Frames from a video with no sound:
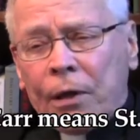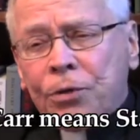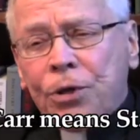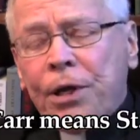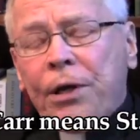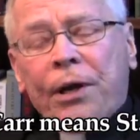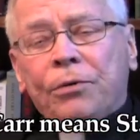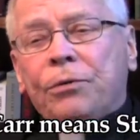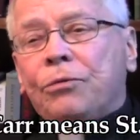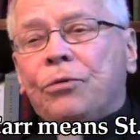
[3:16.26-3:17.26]
she
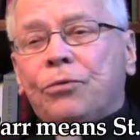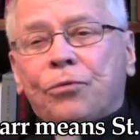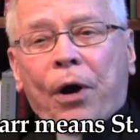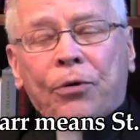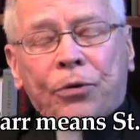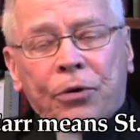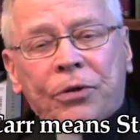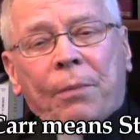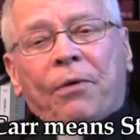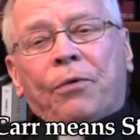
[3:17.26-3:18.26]
took
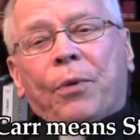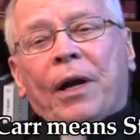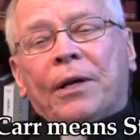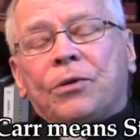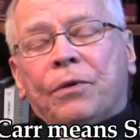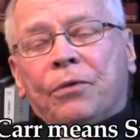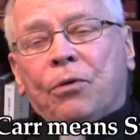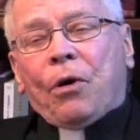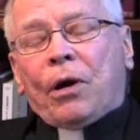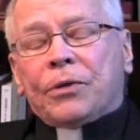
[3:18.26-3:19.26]
some of the relics of the
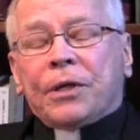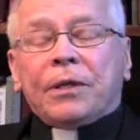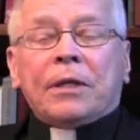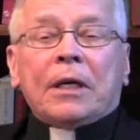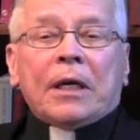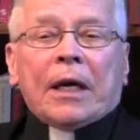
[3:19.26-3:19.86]
cross and